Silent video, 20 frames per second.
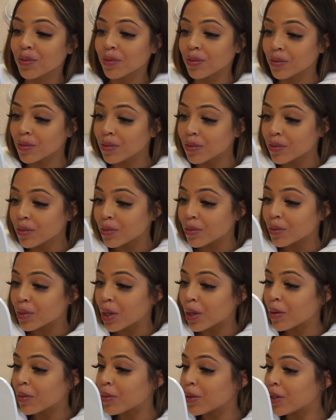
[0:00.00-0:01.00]
no,
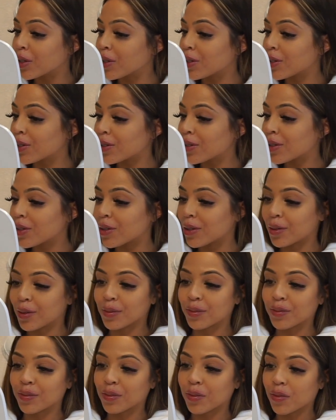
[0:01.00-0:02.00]
baby girl.
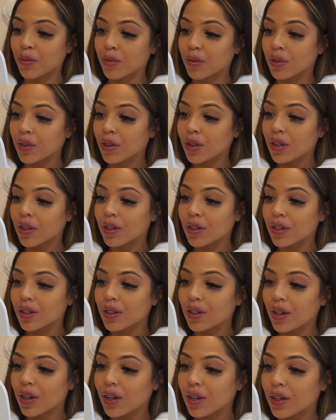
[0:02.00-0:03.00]

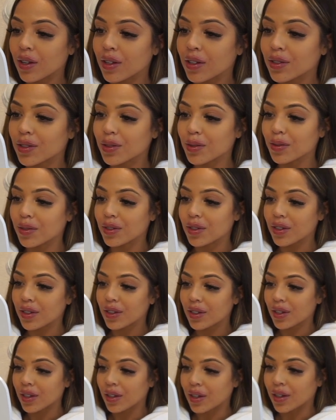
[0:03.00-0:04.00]
Yes, you
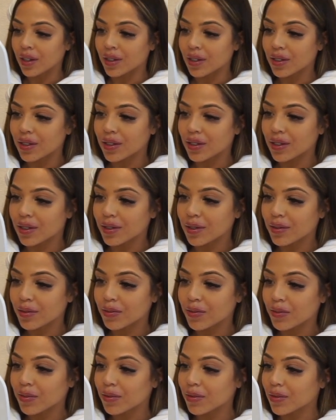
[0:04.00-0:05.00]
did that.
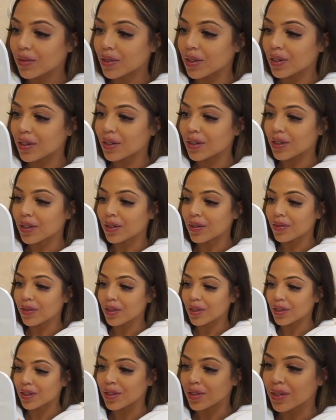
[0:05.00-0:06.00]
I love
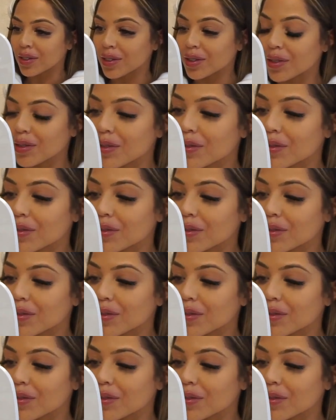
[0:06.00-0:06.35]
it.